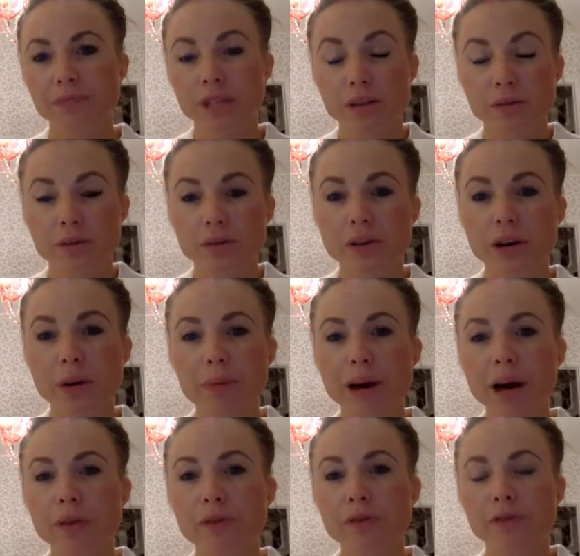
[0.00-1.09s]
So it's very
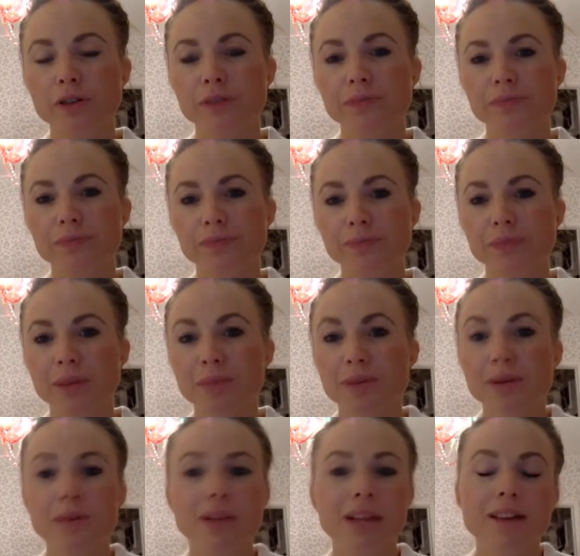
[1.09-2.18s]
powerful. But I
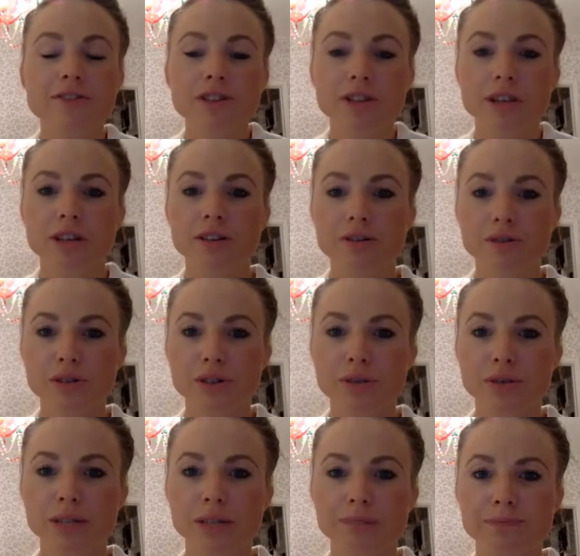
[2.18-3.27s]
would love to hear your
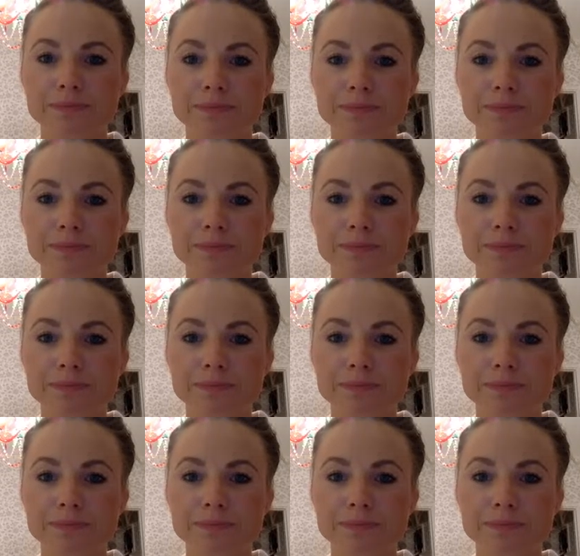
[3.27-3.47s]
story.